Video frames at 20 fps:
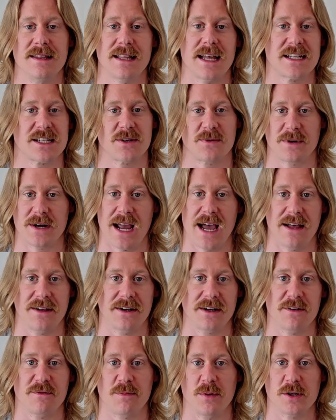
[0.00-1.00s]
That's the
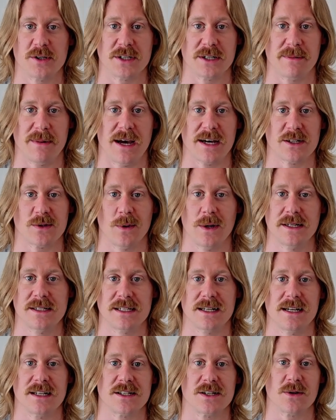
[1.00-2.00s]
reality of pushing max
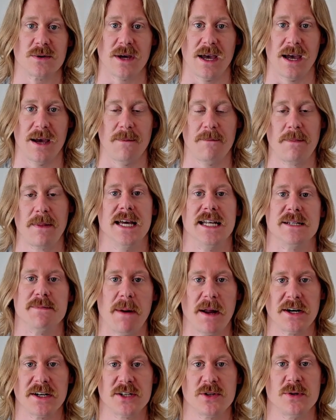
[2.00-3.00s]
weights, and it's okay. It's
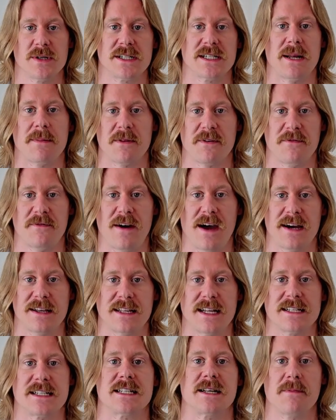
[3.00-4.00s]
better to accept the
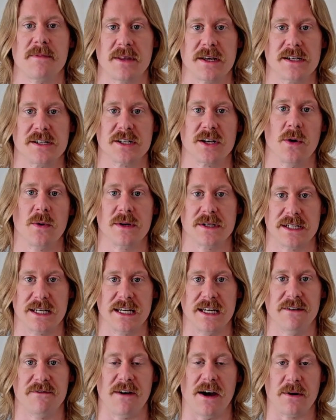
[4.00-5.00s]
fact that something is going to
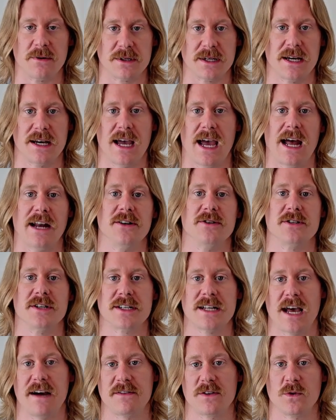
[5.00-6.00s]
give out, and you
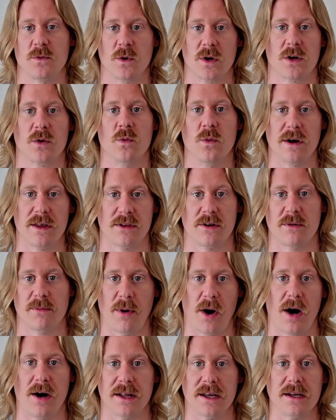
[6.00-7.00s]
just have to work with your
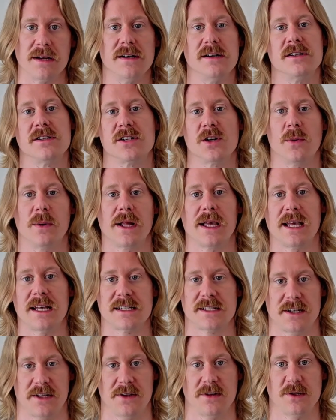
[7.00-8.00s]
body. So when it
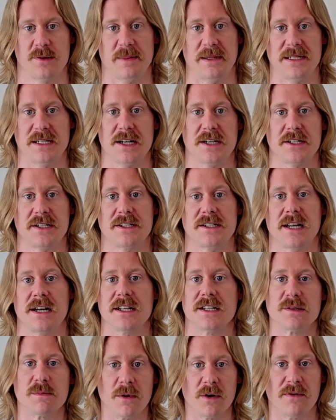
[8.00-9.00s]
gets to those positions and
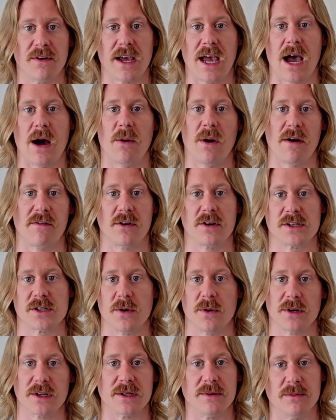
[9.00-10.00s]
it's moving however it's
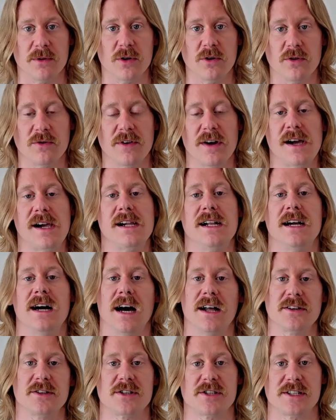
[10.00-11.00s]
going to move,
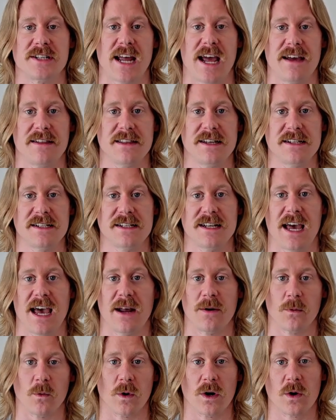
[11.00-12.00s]
understand this
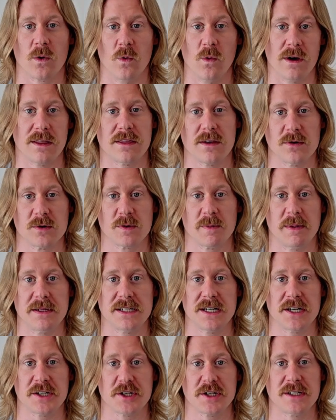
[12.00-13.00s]
and work with those
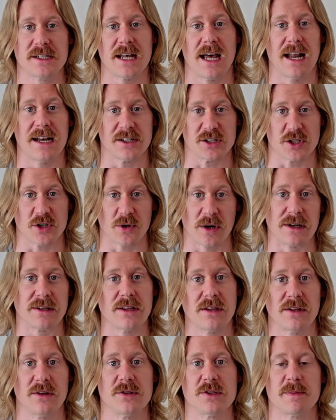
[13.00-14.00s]
positions and
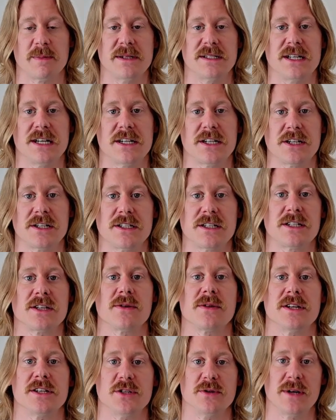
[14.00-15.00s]
strengthen those positions
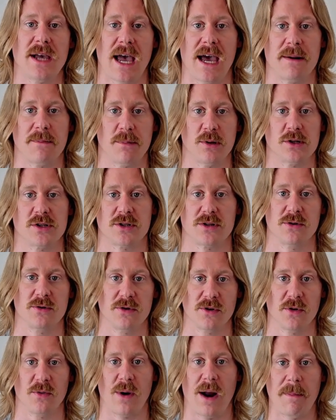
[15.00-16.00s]
so that you can push
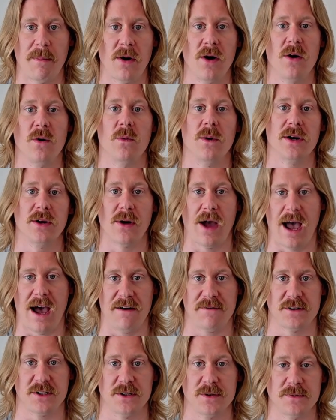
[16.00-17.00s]
through the rep when you
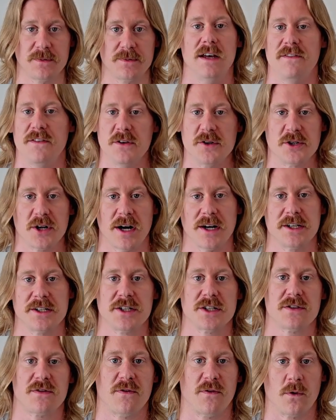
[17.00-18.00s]
have to. If you try to
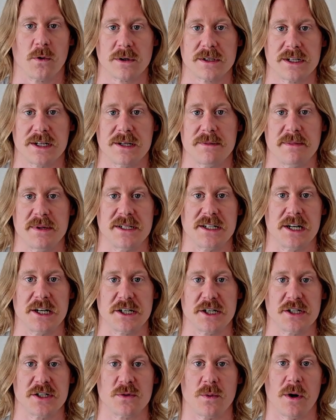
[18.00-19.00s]
just force it in
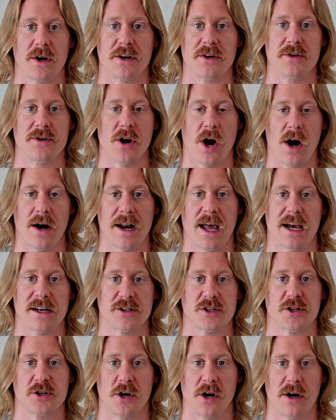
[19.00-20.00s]
positions where you're not as
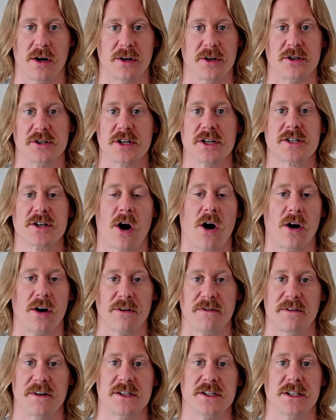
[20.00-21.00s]
strong, you're just
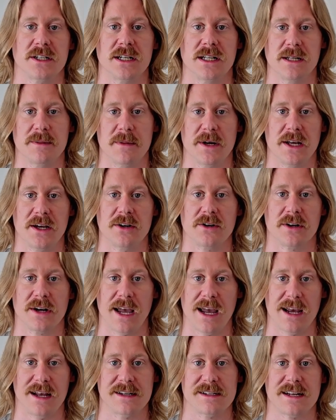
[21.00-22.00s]
artificially limiting your
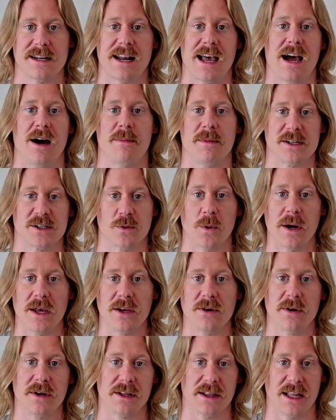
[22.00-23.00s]
gains and how much
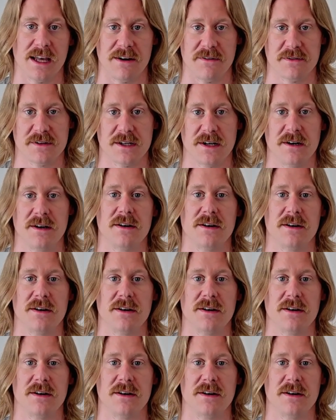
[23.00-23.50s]
weight you can lift.